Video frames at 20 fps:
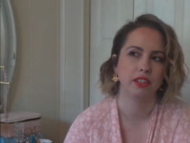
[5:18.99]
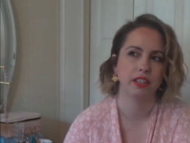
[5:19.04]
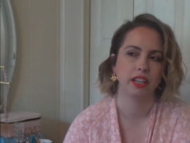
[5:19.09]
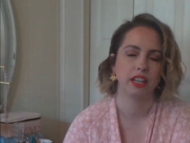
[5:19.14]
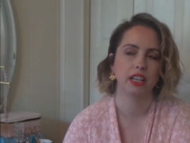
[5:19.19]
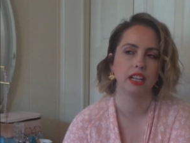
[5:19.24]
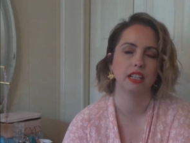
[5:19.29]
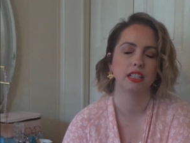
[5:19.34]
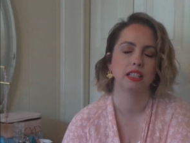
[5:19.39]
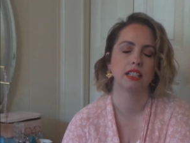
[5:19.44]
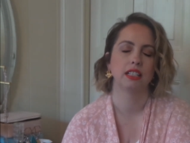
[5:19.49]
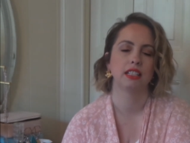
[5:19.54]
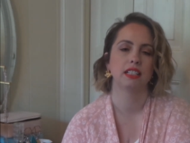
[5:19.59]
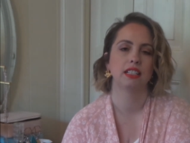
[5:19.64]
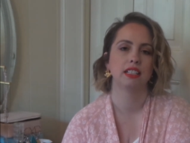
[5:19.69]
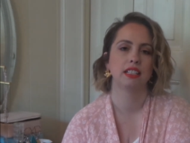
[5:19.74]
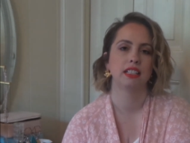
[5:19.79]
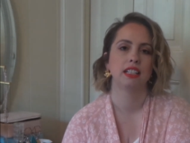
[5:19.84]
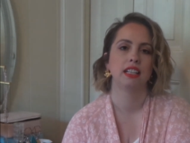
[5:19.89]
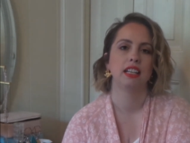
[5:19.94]
year,
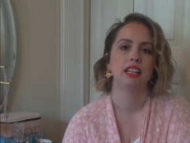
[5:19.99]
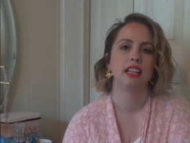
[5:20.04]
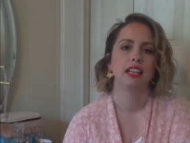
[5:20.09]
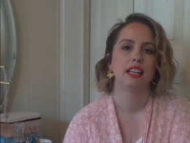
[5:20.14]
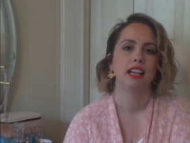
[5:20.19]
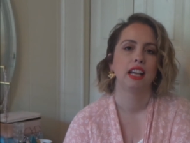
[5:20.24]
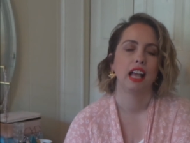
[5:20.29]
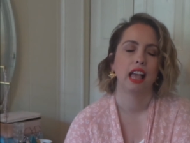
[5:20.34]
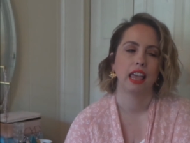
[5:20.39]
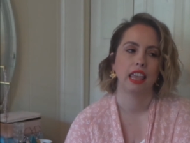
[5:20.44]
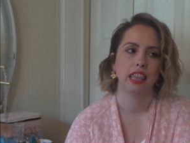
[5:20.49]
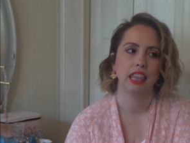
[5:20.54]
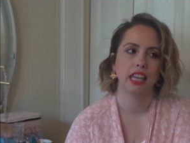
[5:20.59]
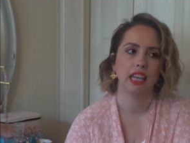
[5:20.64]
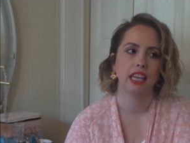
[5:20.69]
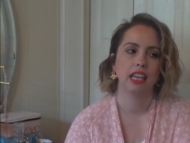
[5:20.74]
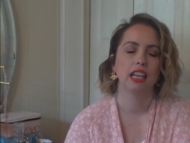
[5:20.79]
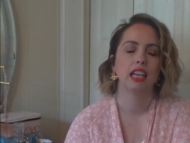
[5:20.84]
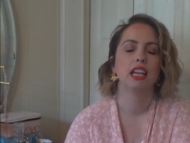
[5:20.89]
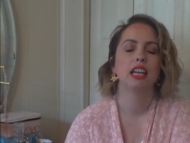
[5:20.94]
I
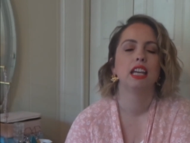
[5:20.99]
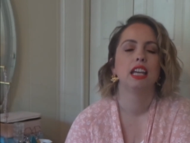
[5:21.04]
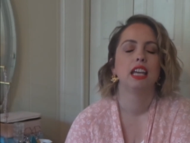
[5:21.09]
think.